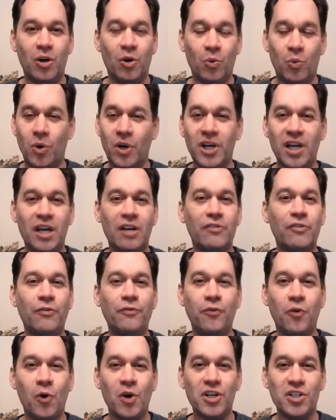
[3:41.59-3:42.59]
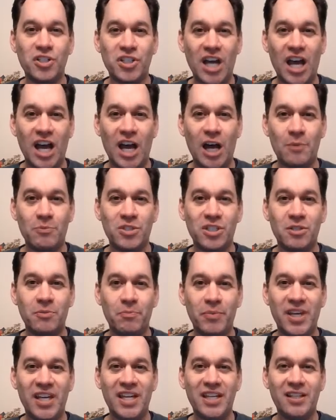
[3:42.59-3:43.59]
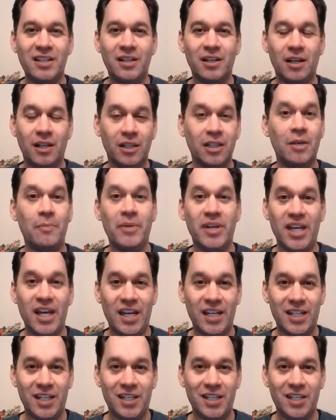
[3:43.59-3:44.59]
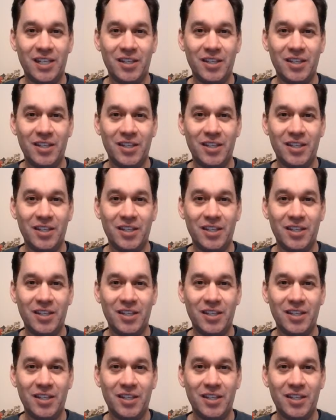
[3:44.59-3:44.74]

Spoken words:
one out of four jobs being eliminated.